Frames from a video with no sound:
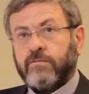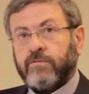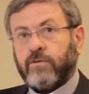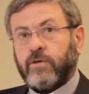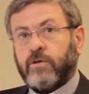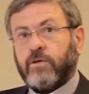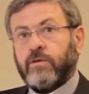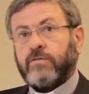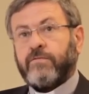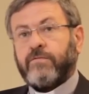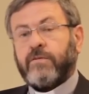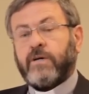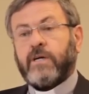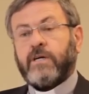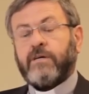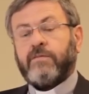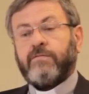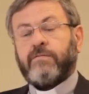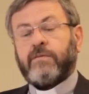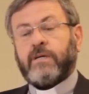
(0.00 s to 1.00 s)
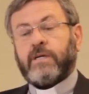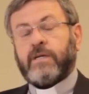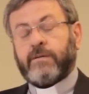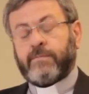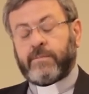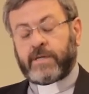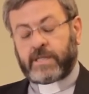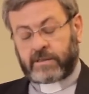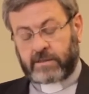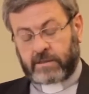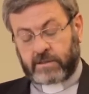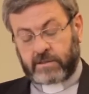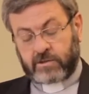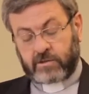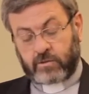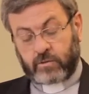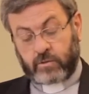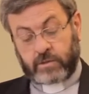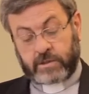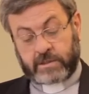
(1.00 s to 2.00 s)
4 or 5 elementary
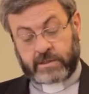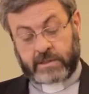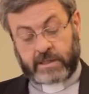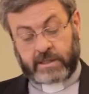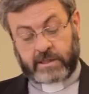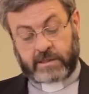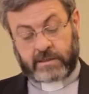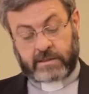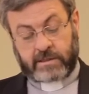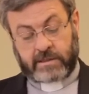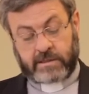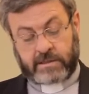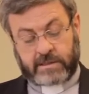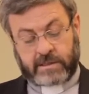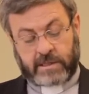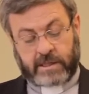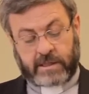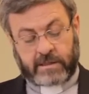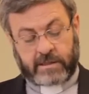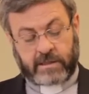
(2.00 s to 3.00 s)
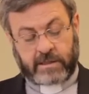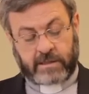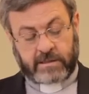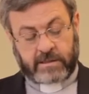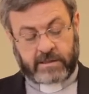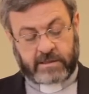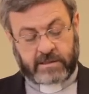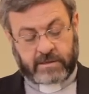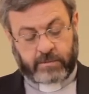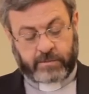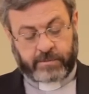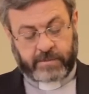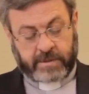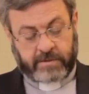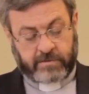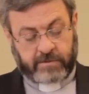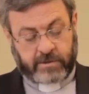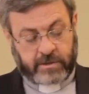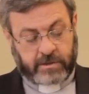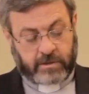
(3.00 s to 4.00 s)
schools that is under the
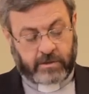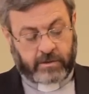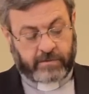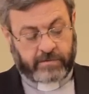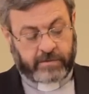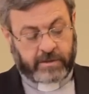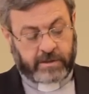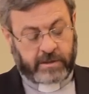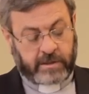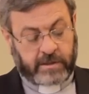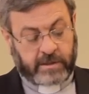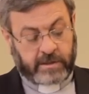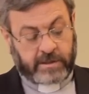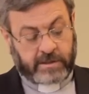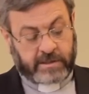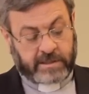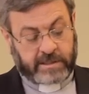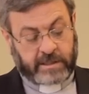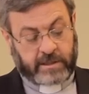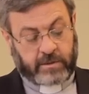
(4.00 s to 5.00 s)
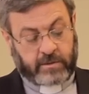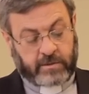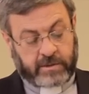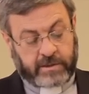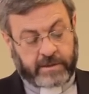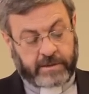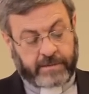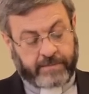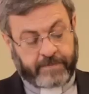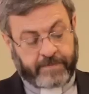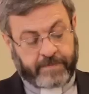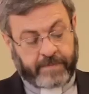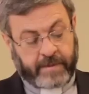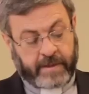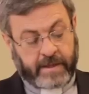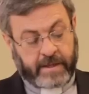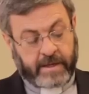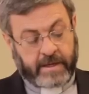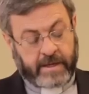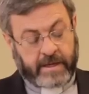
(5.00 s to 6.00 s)
supervision of the Synod.
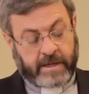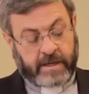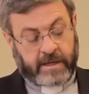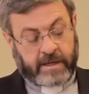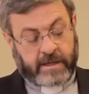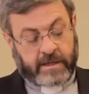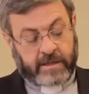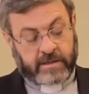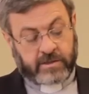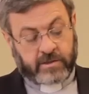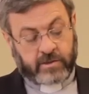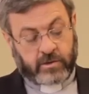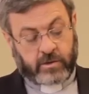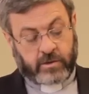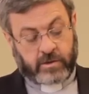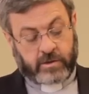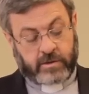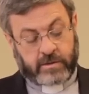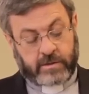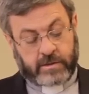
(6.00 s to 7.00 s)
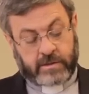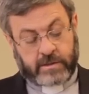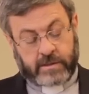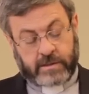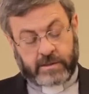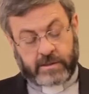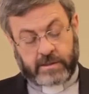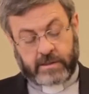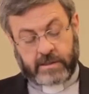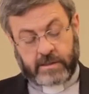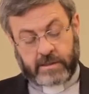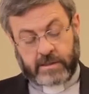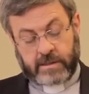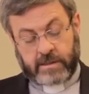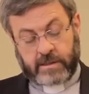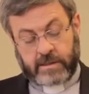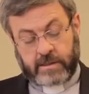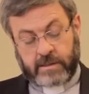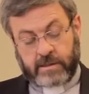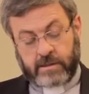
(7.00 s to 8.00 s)
So,
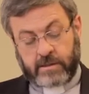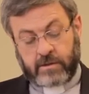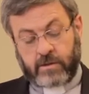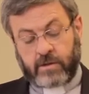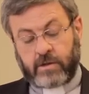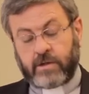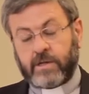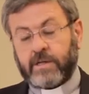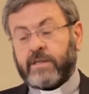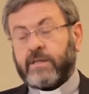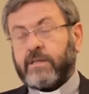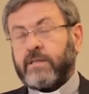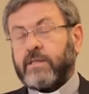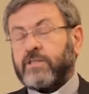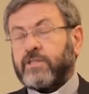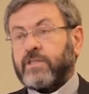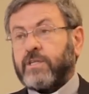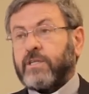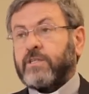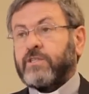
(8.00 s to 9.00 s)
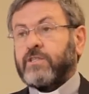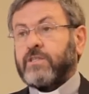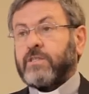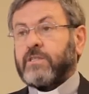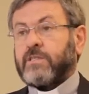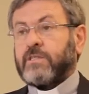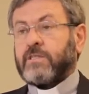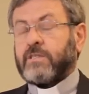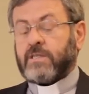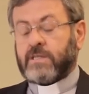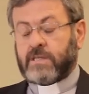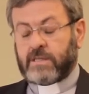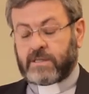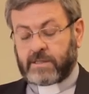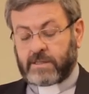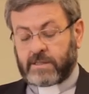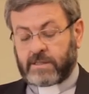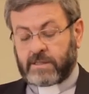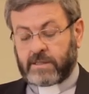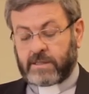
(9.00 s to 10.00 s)
in all, the churches
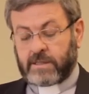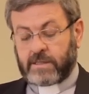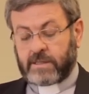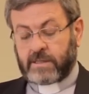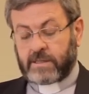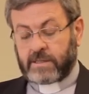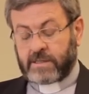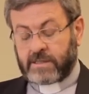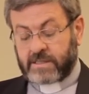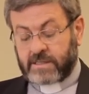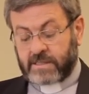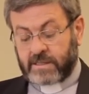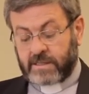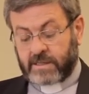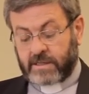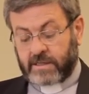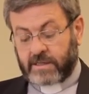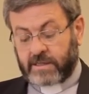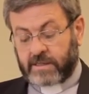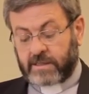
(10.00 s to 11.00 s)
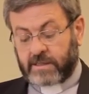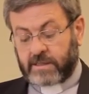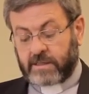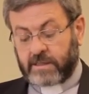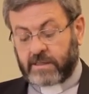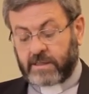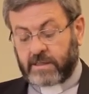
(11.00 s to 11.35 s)
in Syria